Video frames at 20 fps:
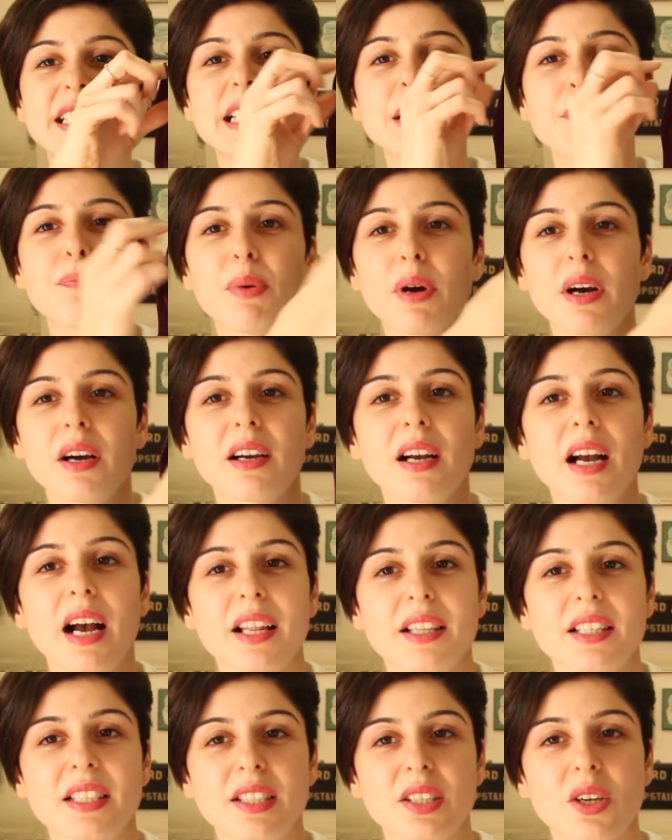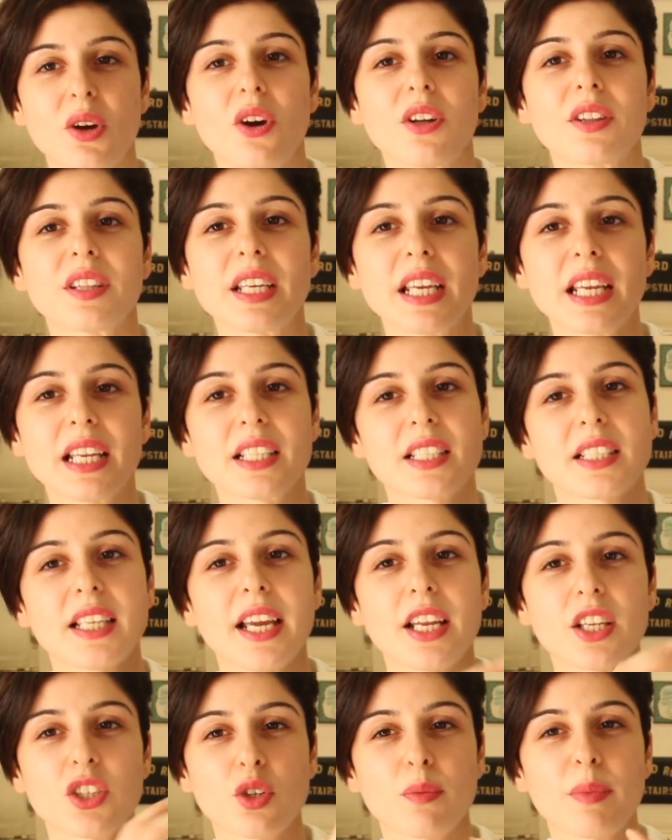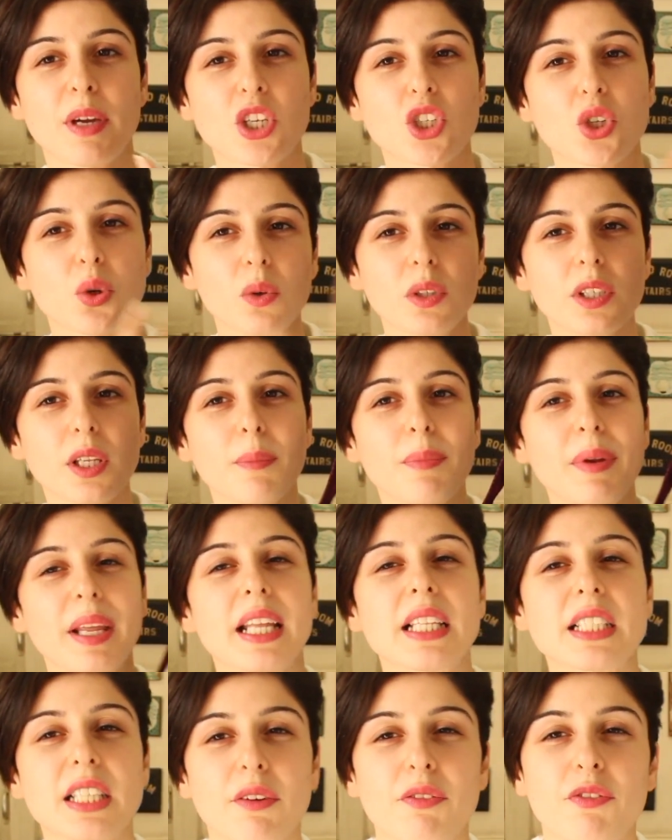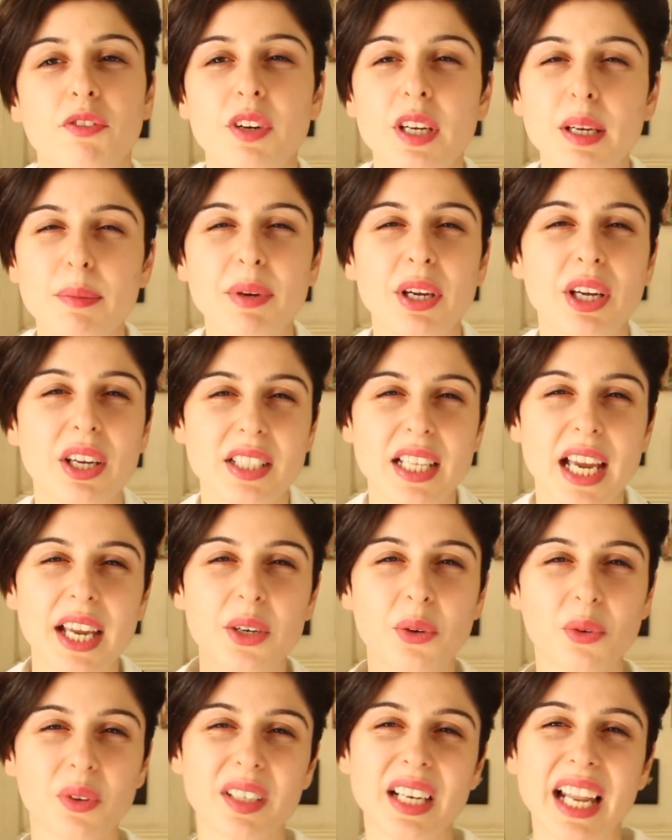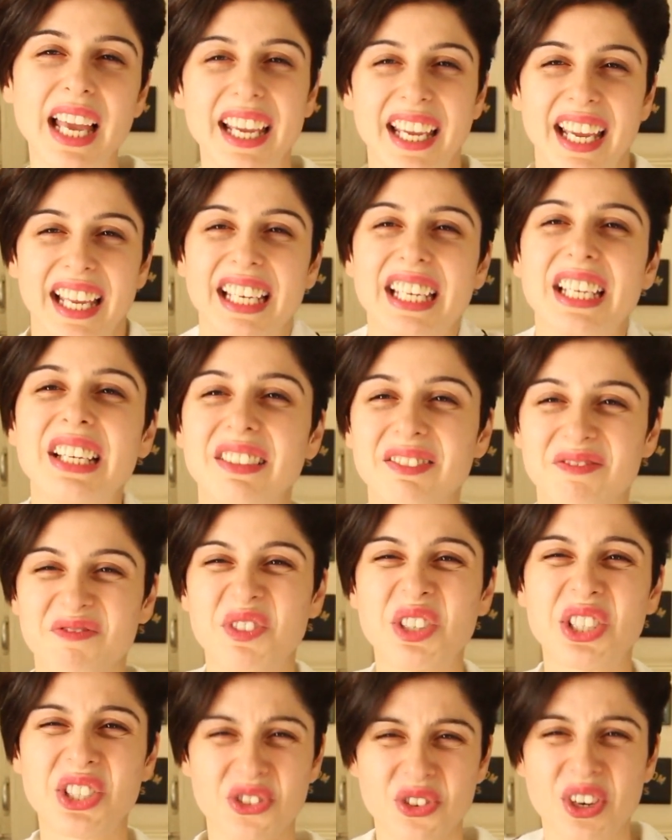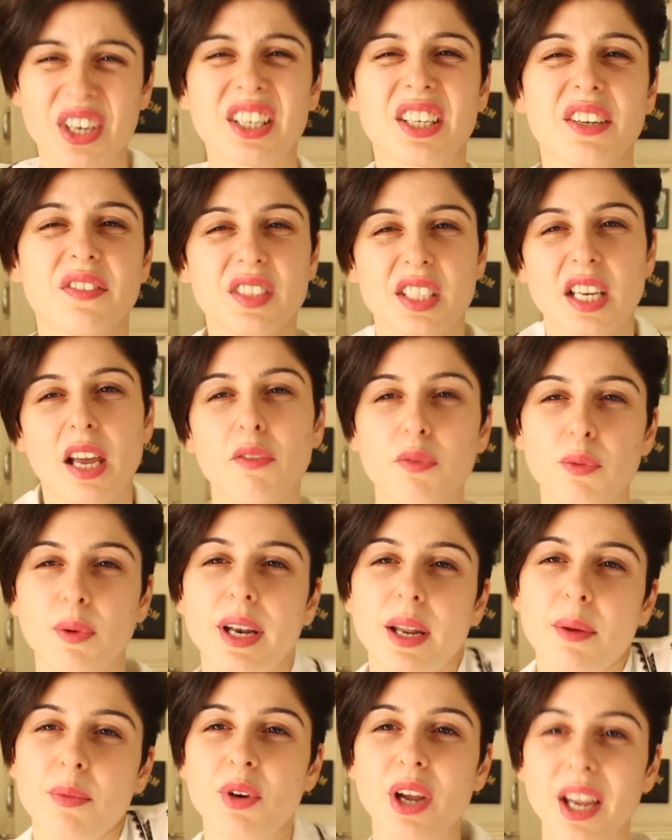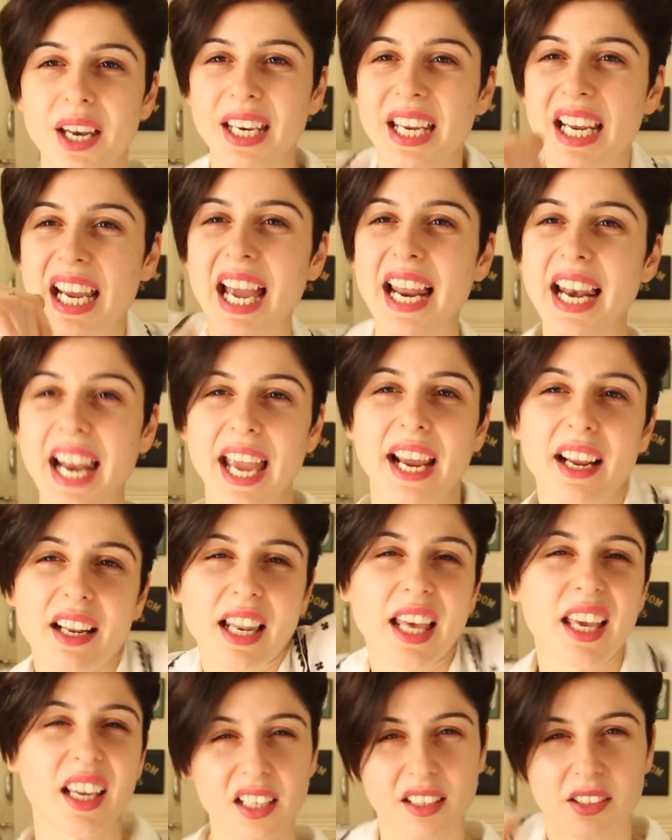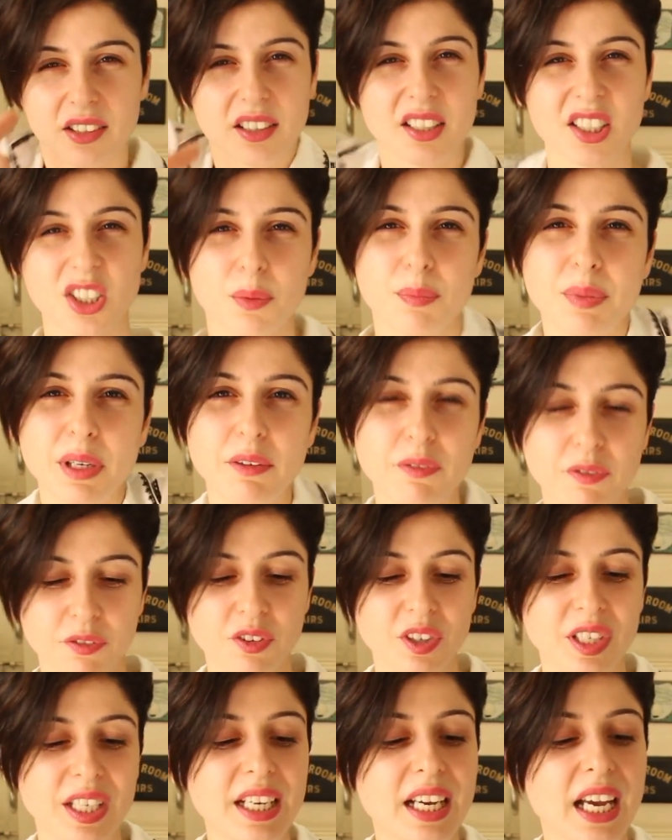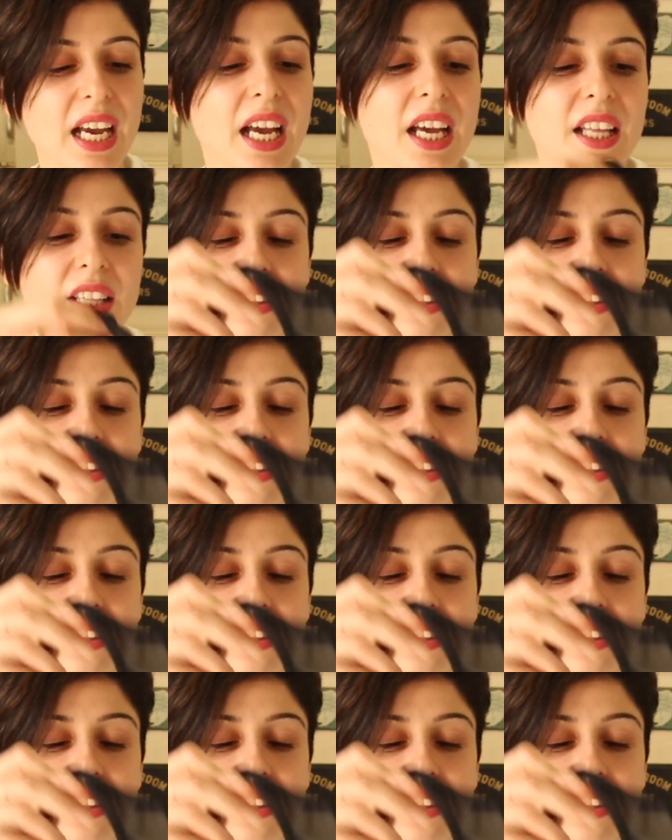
deeper cuts on the inside so my shoulder blades are free because I don't like any restrictive stuff when I'm running I like like to be free